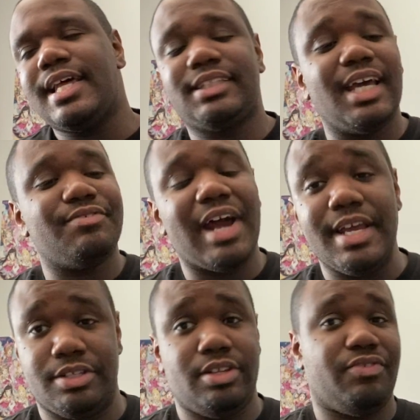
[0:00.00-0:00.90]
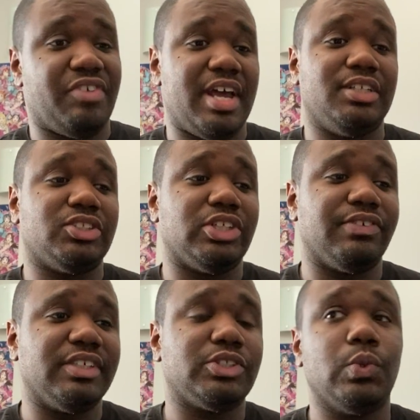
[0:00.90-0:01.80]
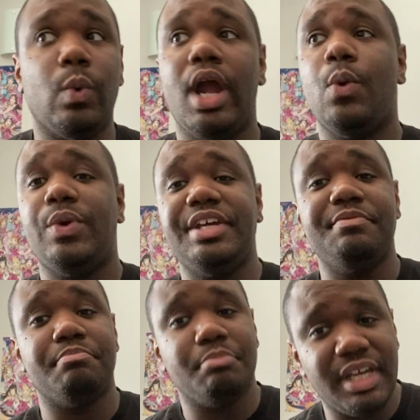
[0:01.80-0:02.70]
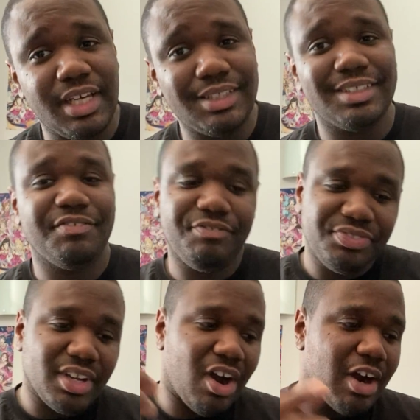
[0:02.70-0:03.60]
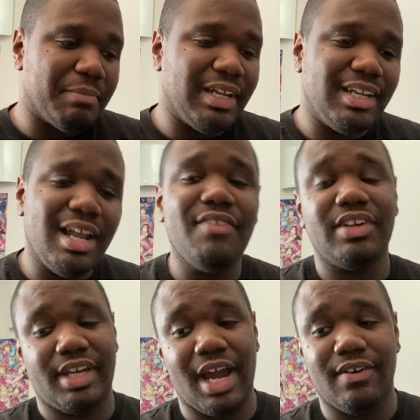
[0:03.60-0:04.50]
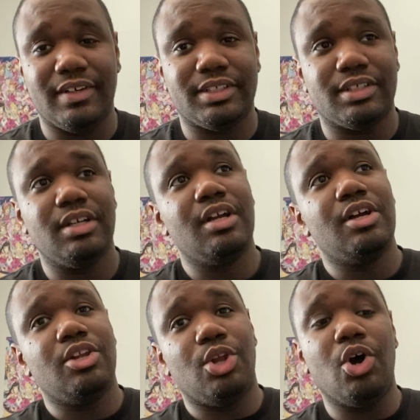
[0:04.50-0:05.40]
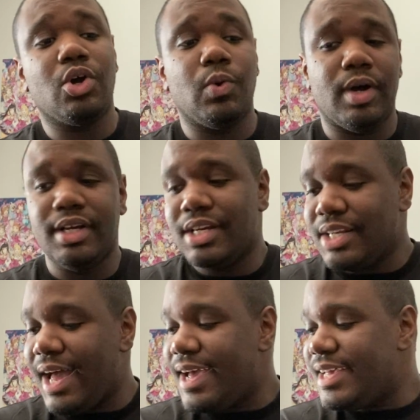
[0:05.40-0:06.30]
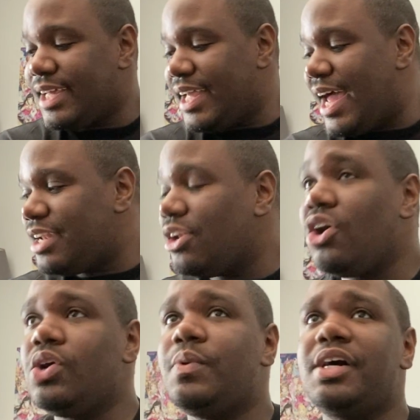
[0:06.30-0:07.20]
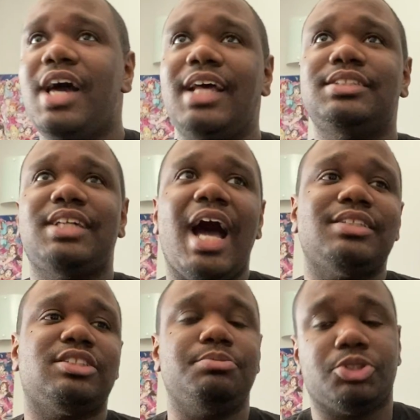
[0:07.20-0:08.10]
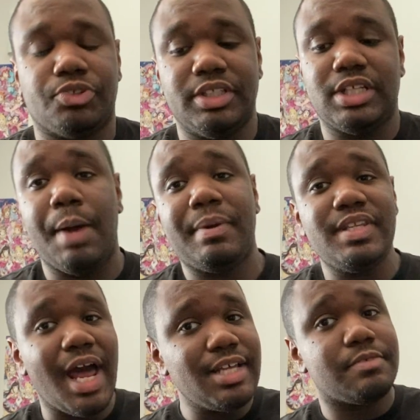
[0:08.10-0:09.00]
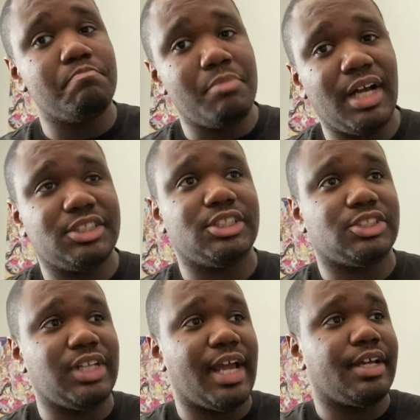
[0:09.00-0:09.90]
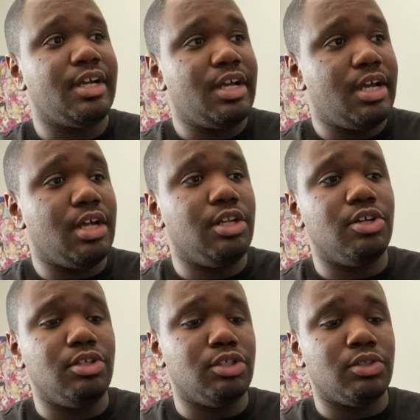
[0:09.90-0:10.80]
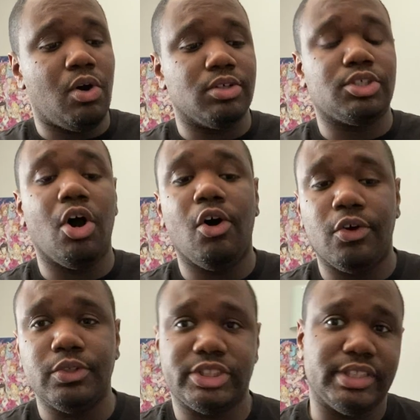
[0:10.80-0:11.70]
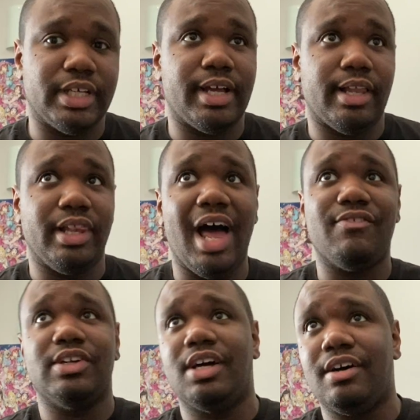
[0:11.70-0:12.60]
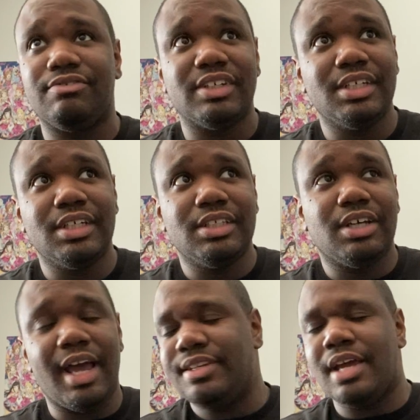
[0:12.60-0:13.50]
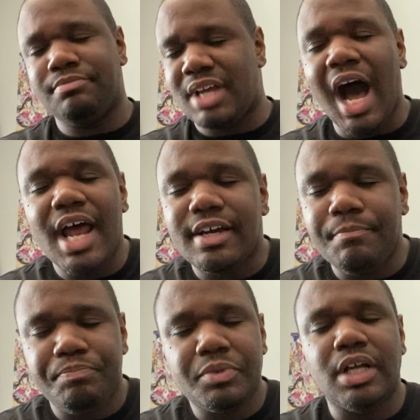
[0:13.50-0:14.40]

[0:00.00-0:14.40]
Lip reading: let's get right into the fan service where we meet our beloved character, Lokowa. Now, again, Lokowa has got some screen time, but not as much as like Ilulu or Toru's level of, and Kanna.